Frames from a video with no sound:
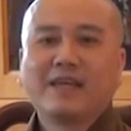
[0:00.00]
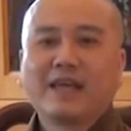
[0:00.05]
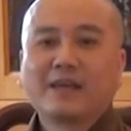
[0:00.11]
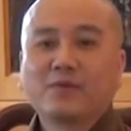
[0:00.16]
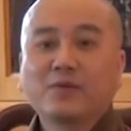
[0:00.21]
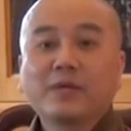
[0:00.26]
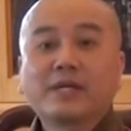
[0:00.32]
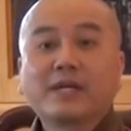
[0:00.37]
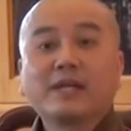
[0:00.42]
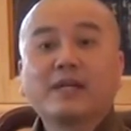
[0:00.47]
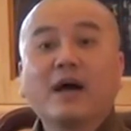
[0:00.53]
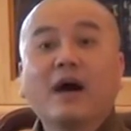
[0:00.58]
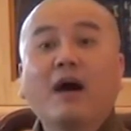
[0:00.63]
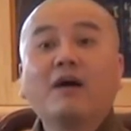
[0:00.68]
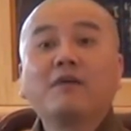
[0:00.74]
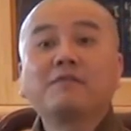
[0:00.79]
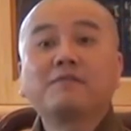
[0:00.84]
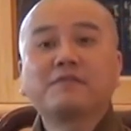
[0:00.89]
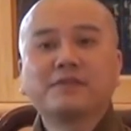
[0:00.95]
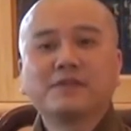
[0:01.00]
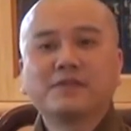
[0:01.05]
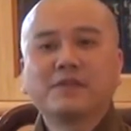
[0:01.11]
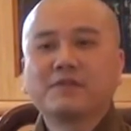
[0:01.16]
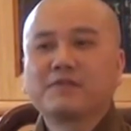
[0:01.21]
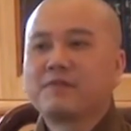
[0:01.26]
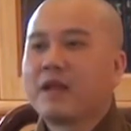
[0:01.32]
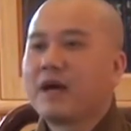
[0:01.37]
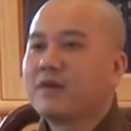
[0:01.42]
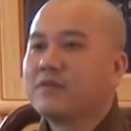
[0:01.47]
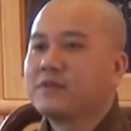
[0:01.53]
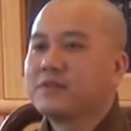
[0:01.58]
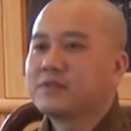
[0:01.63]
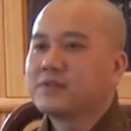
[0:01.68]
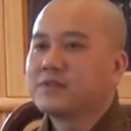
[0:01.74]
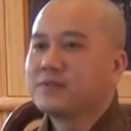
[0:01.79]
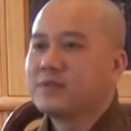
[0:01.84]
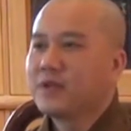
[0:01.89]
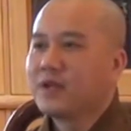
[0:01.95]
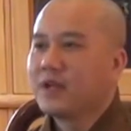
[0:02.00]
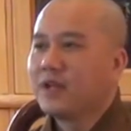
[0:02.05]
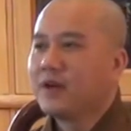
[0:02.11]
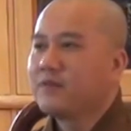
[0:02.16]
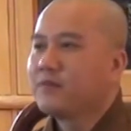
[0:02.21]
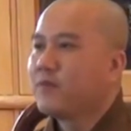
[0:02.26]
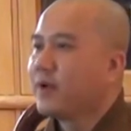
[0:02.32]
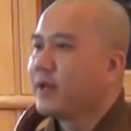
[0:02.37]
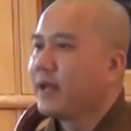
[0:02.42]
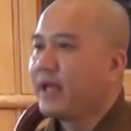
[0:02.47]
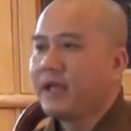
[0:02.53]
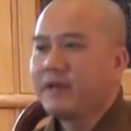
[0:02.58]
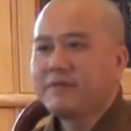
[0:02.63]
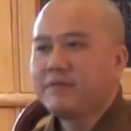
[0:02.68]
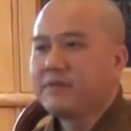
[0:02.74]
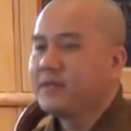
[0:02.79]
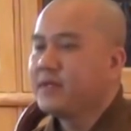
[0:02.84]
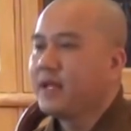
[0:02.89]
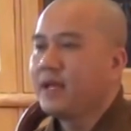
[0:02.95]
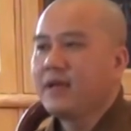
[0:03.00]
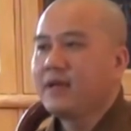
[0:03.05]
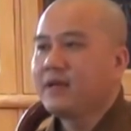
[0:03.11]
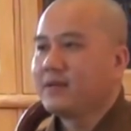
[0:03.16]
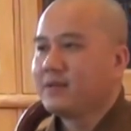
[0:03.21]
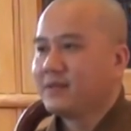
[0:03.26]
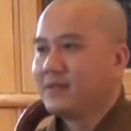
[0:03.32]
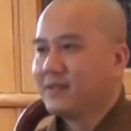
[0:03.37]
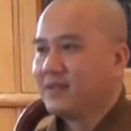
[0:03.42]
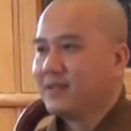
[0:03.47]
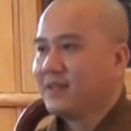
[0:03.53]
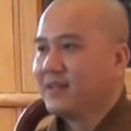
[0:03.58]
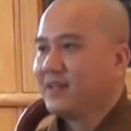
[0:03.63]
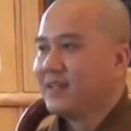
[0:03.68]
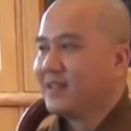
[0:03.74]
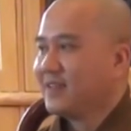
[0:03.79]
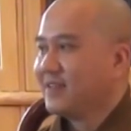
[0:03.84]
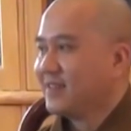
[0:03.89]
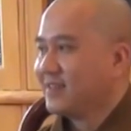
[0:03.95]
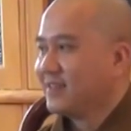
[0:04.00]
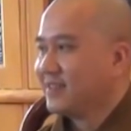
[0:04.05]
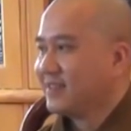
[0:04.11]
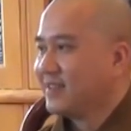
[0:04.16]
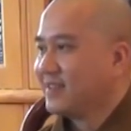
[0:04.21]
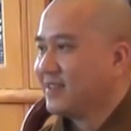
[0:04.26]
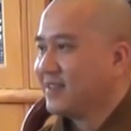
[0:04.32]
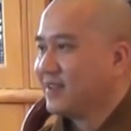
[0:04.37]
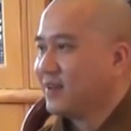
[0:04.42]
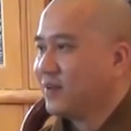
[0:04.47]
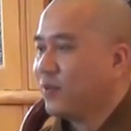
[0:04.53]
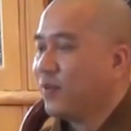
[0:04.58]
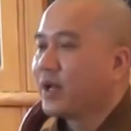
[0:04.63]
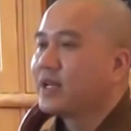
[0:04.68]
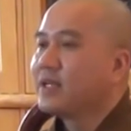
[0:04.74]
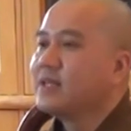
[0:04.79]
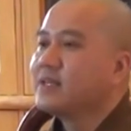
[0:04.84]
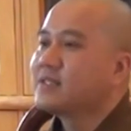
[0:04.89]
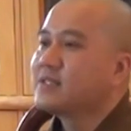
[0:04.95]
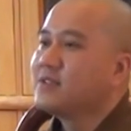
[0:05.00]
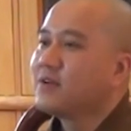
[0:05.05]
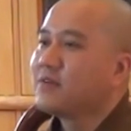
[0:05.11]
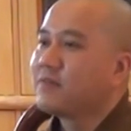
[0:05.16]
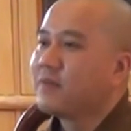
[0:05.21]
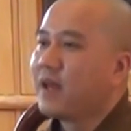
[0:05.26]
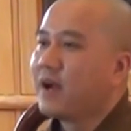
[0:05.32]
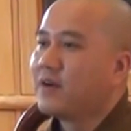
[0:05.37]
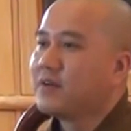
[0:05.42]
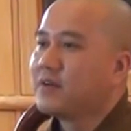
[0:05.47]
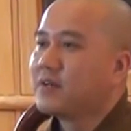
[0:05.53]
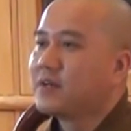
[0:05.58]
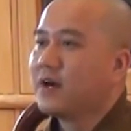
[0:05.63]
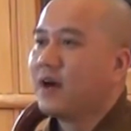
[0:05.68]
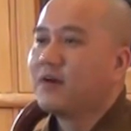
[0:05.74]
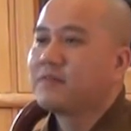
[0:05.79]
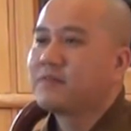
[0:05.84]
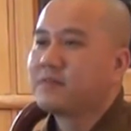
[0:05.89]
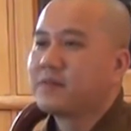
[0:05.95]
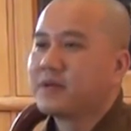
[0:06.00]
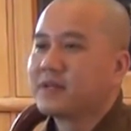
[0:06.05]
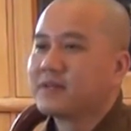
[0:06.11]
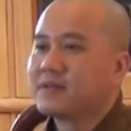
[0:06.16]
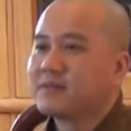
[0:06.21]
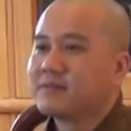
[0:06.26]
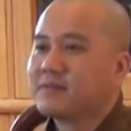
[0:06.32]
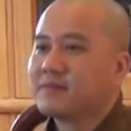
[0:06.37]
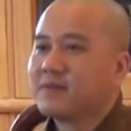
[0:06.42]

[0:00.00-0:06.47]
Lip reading: And we can offer your flower to your loved one every day. What is your flower offering?